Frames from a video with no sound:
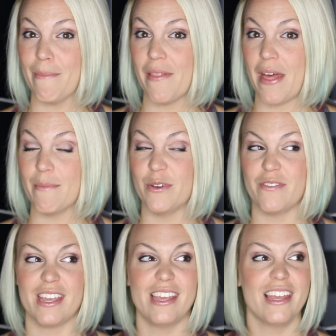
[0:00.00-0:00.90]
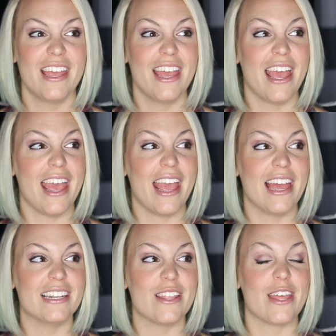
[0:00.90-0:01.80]
up on that movie.
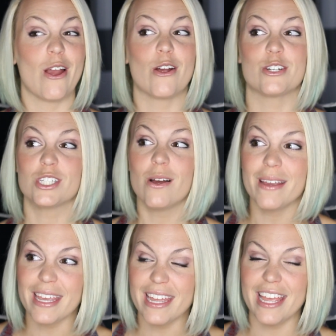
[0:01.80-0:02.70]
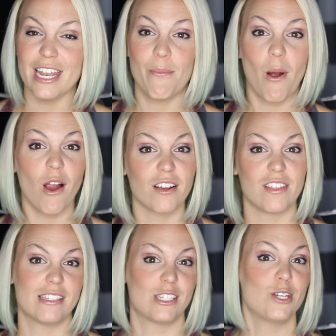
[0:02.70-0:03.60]
And they are showing it in a park
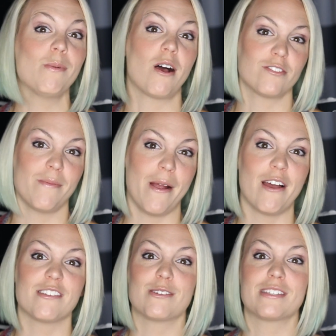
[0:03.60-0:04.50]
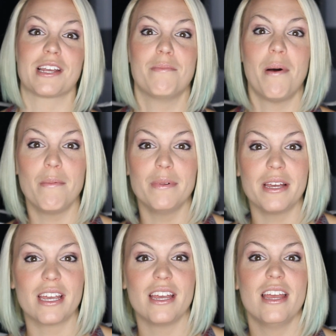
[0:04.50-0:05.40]
that's two blocks from our house. So it's like a
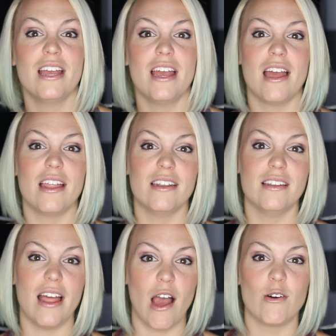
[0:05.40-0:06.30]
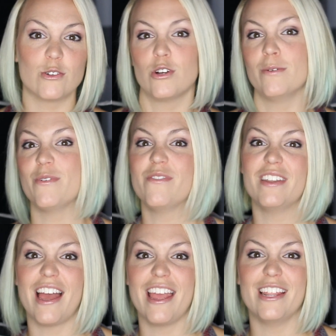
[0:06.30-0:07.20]
public outdoor movie
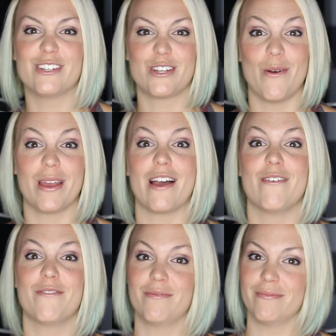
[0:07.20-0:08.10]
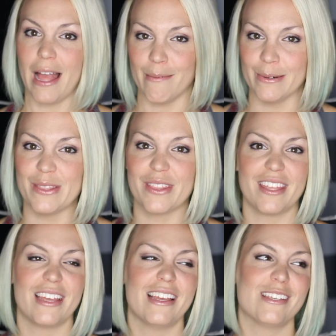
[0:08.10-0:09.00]
night showing of
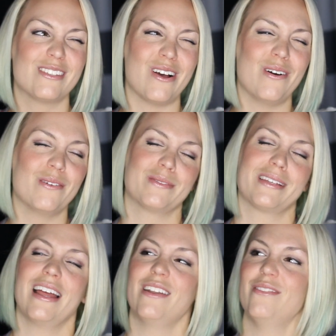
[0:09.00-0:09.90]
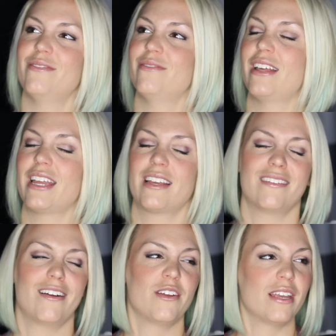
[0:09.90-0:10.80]
Labyrinth. So it was kind of like,
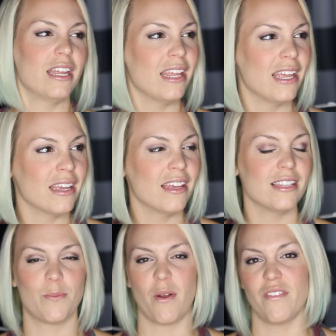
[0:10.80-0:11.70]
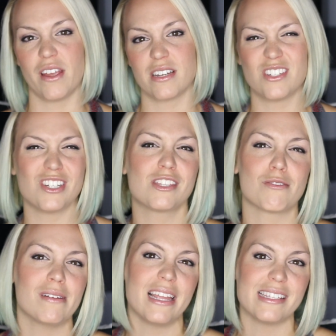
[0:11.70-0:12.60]
are you kidding? It's perfect. It's just
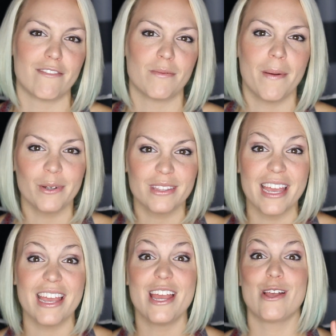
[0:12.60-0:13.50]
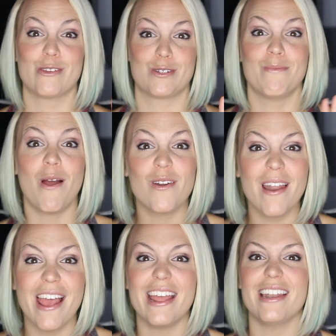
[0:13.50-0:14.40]
three days after my birthday. So tomorrow
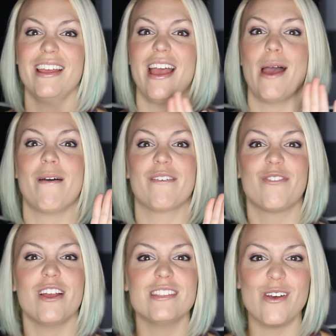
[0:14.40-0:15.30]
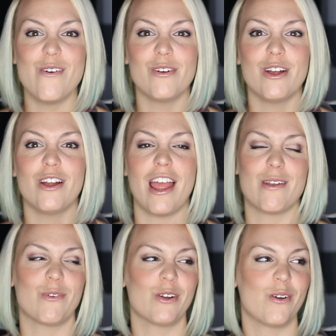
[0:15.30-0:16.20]
night, I'm having friends over
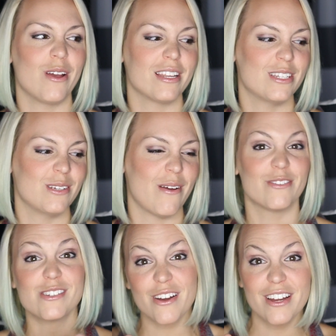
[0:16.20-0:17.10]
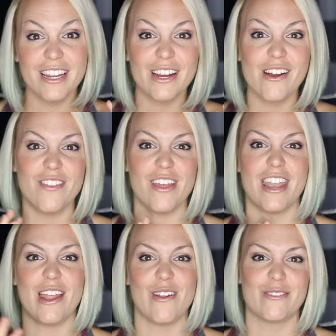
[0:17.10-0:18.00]
and we're going to have dessert here and
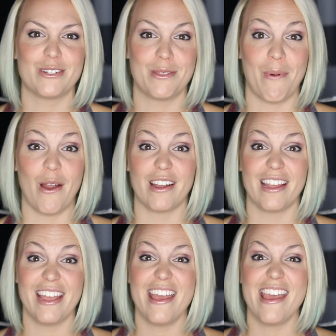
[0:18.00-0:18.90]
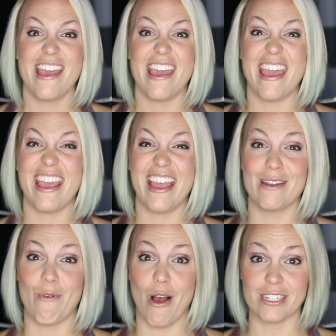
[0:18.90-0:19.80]
then head over to the park
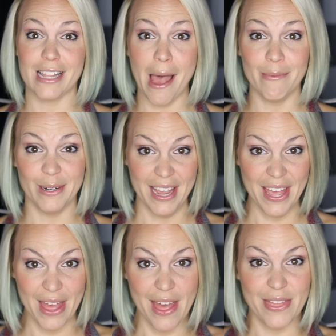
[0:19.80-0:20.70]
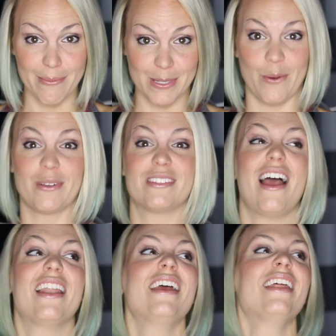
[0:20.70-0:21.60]
and watch Labyrinth. I'm so
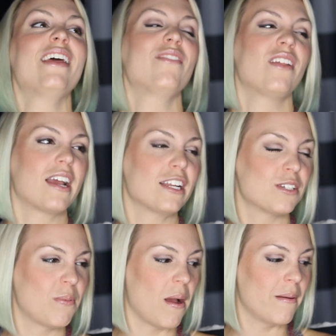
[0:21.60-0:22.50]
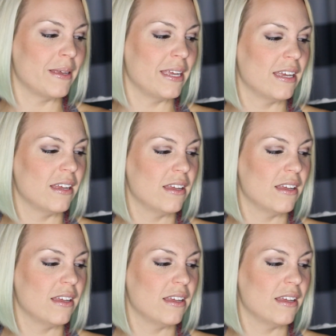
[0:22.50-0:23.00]
excited. I feel like I should probably